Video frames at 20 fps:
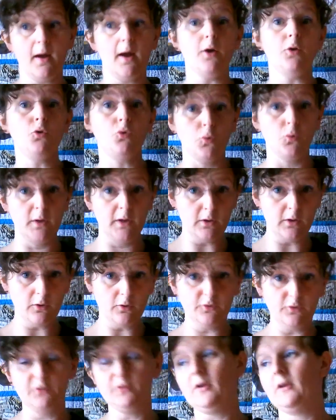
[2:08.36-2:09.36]

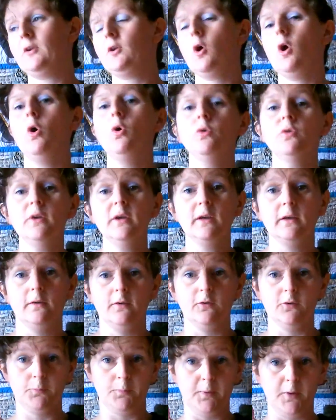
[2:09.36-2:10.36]
Arduinos and coding in
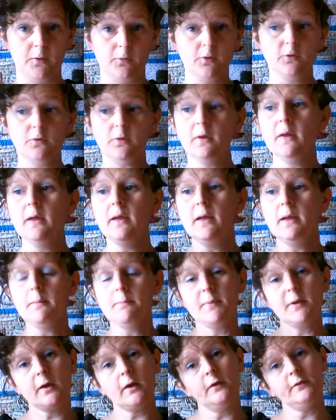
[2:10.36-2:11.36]
this period,
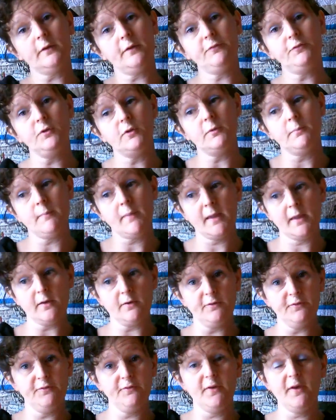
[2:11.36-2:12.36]
because after the
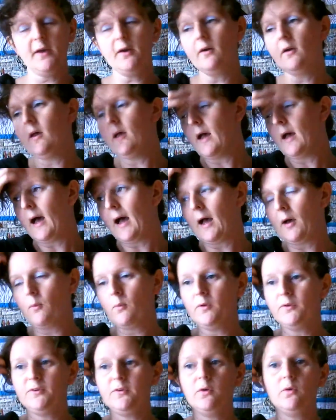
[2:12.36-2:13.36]
Maker Faire I
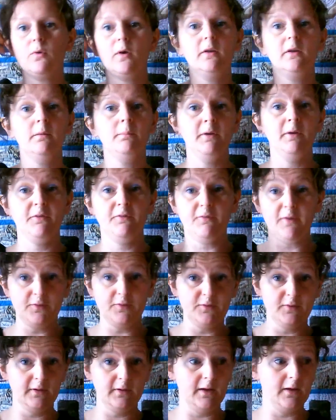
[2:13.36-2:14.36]
was incredibly
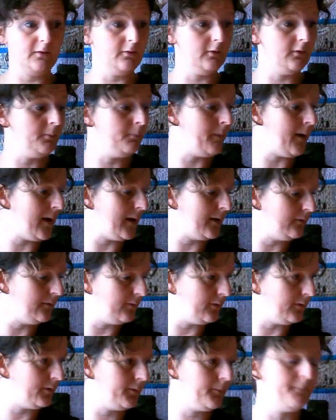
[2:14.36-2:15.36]
fascinated by
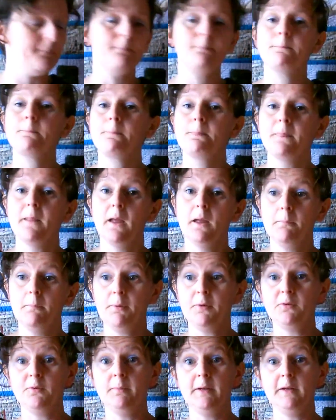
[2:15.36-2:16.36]
the
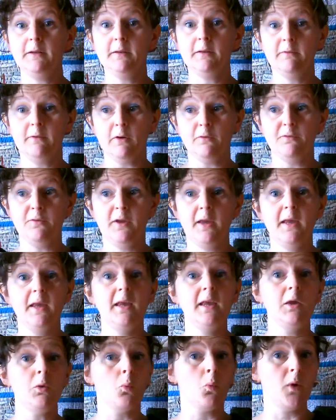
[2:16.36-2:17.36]
possibility of
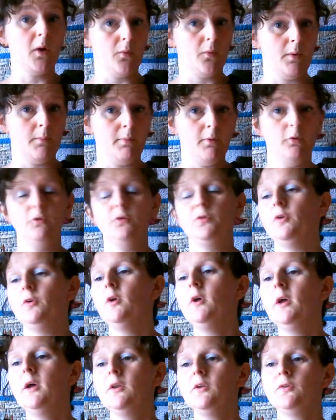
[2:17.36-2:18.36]
e-wearables.
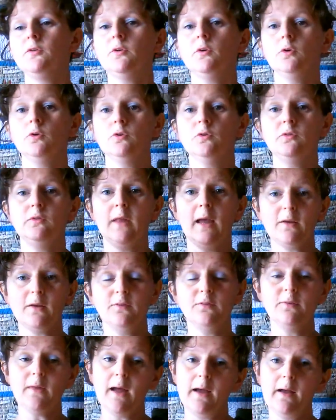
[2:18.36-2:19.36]
So
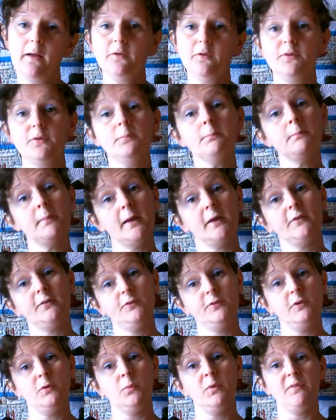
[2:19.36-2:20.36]
textiles
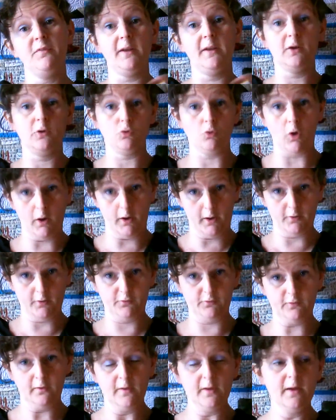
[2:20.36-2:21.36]
mixed with
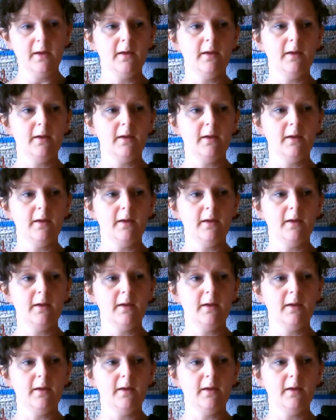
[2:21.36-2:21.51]
electronics.